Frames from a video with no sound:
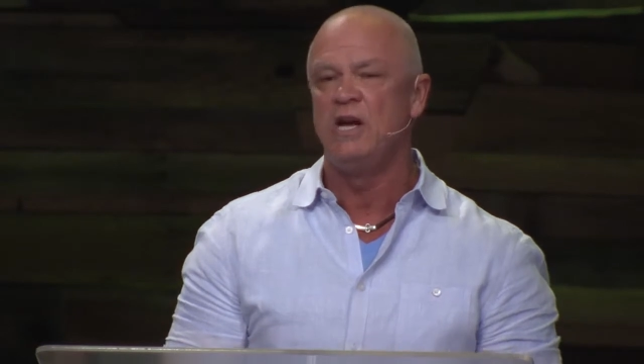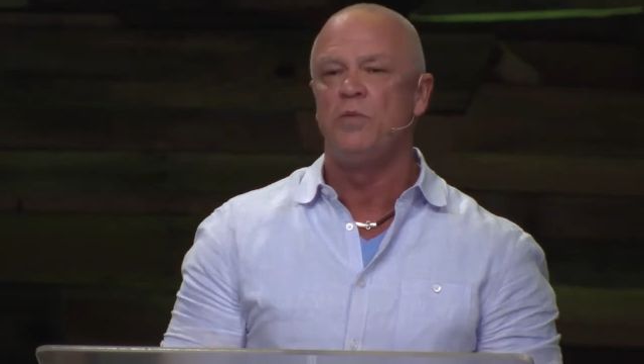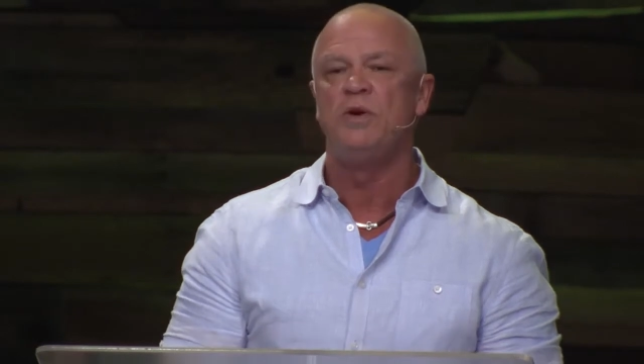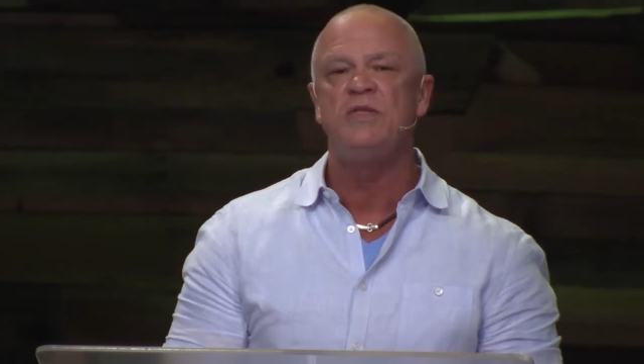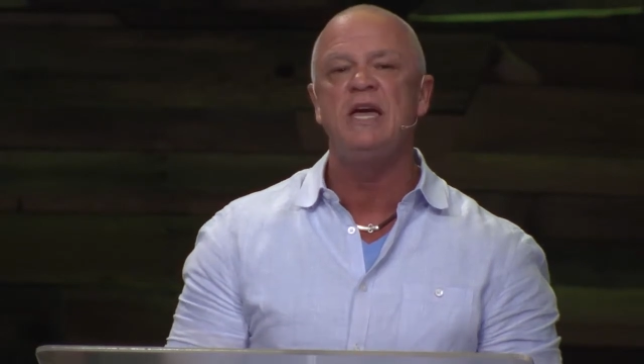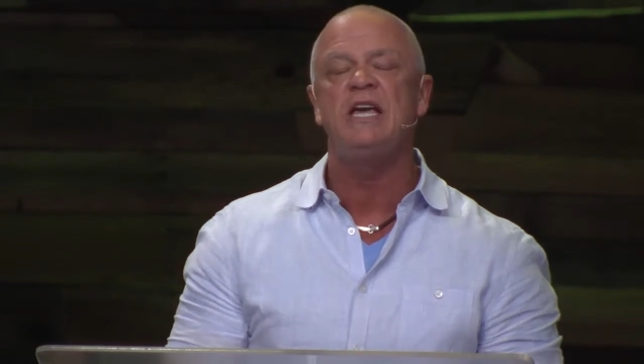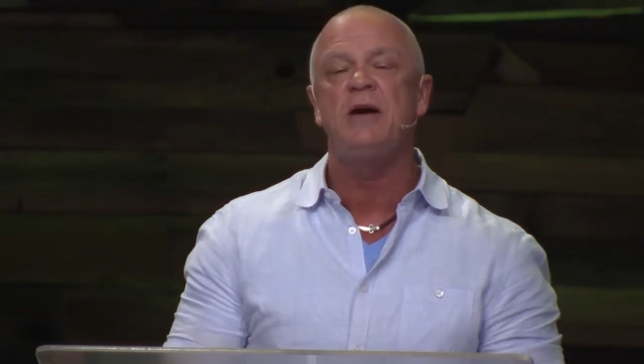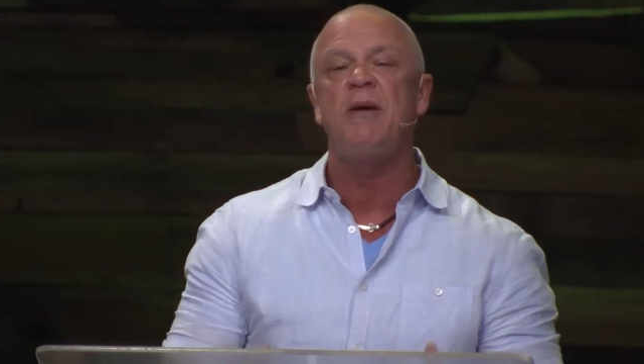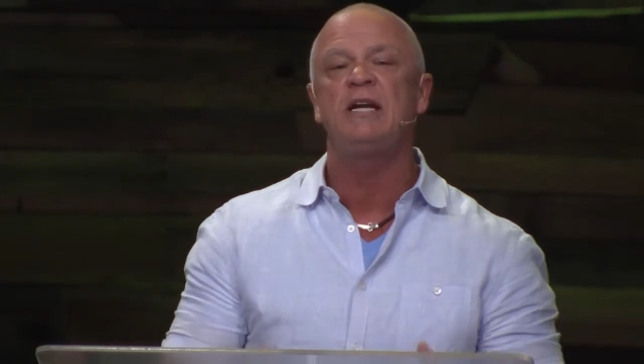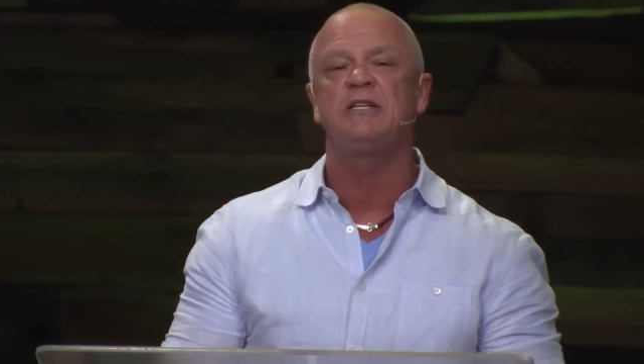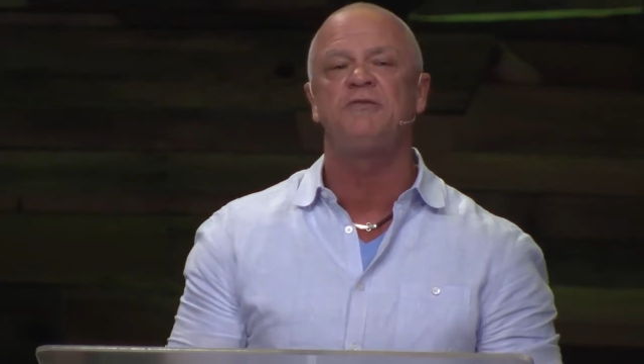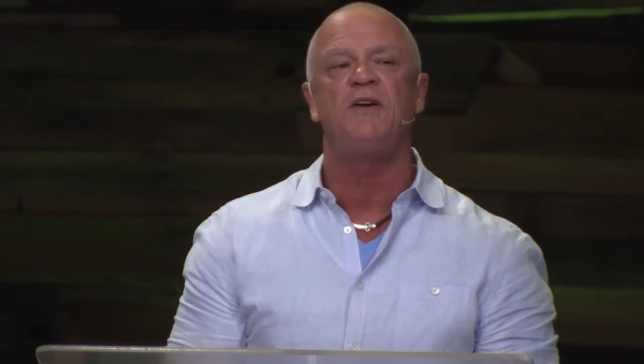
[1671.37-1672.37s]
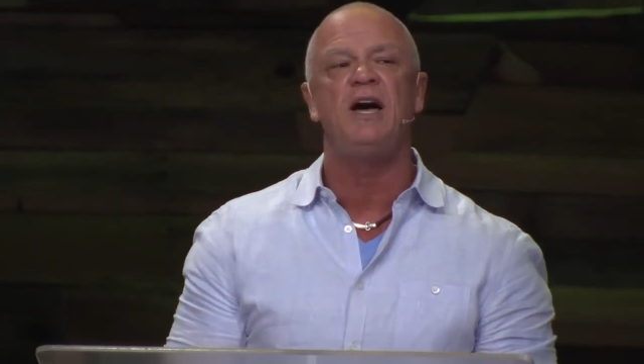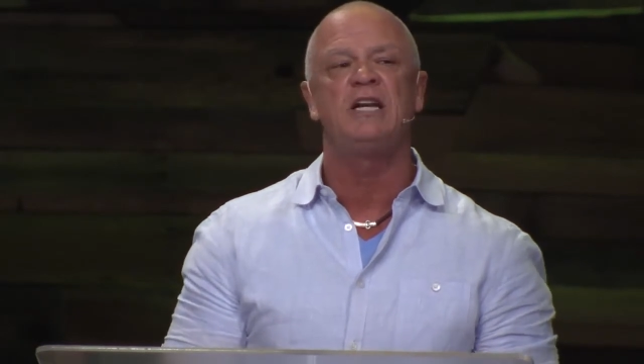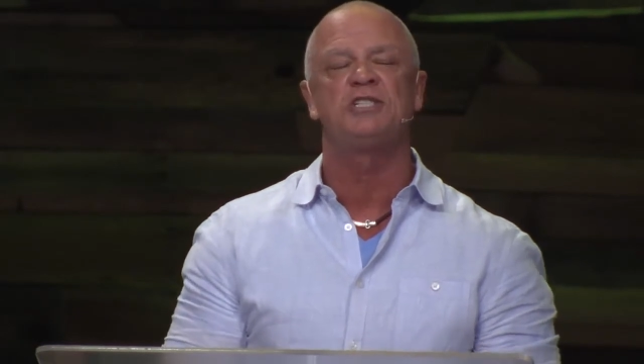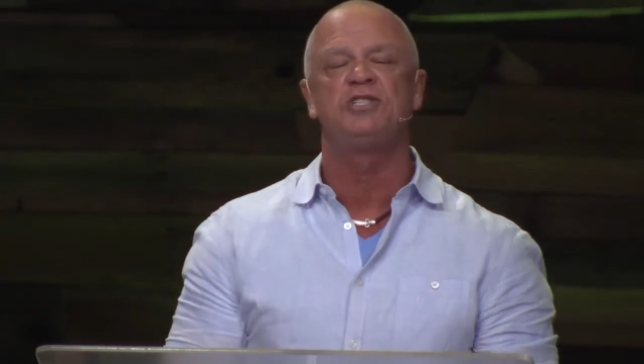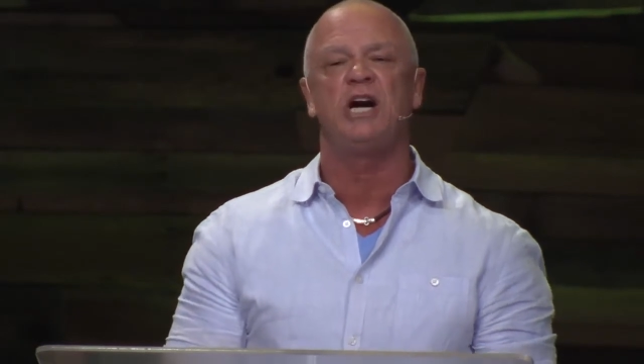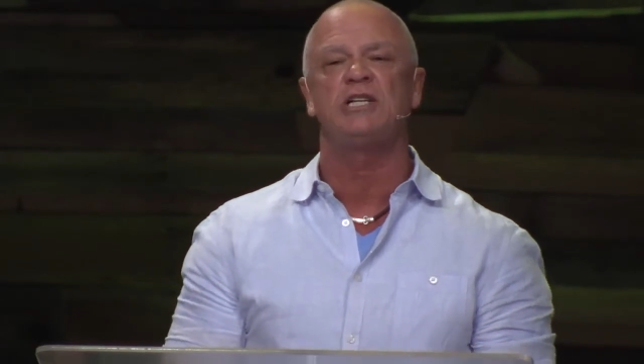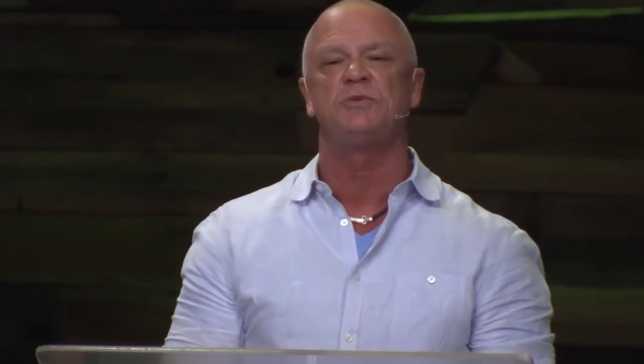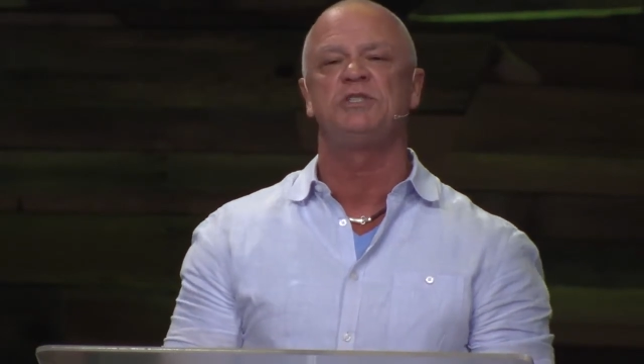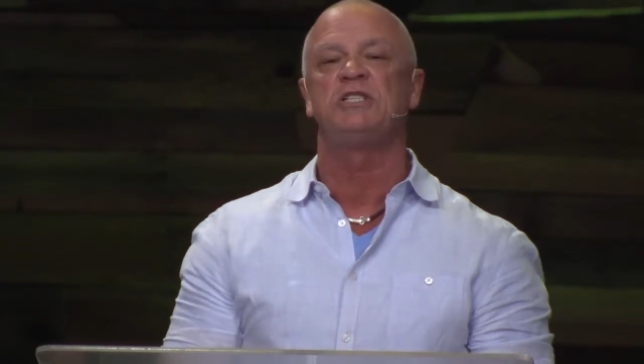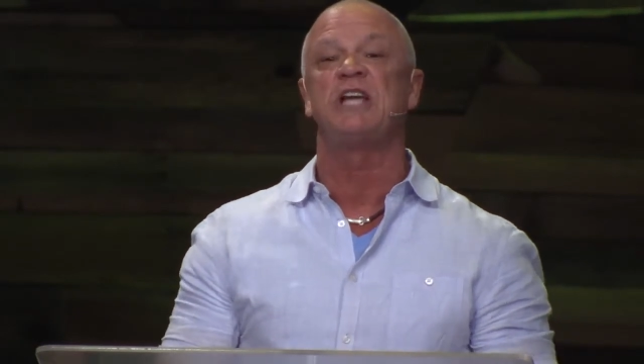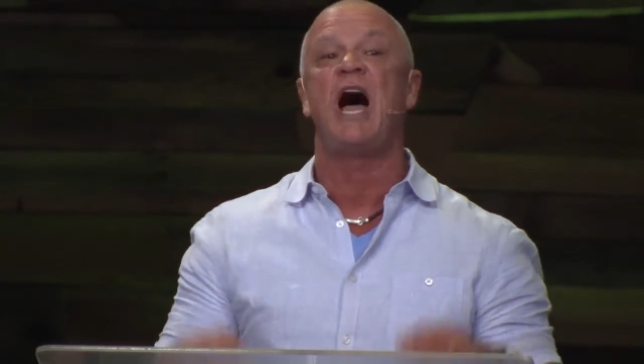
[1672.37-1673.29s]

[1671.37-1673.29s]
When they come out to fight us, Joshua says,